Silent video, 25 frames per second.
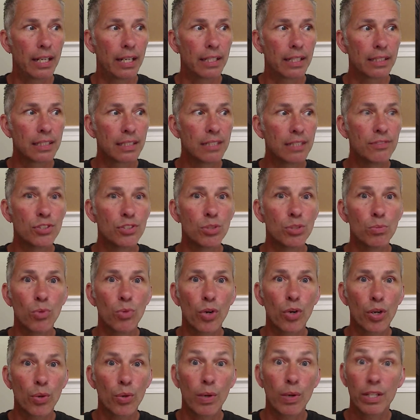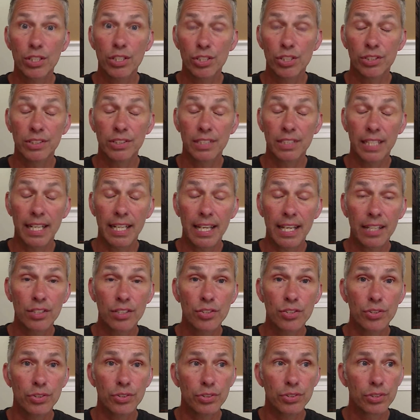gives you more questions than
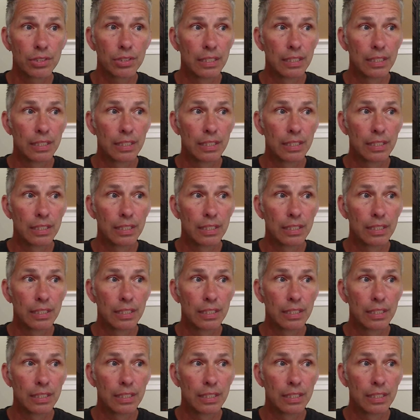answers.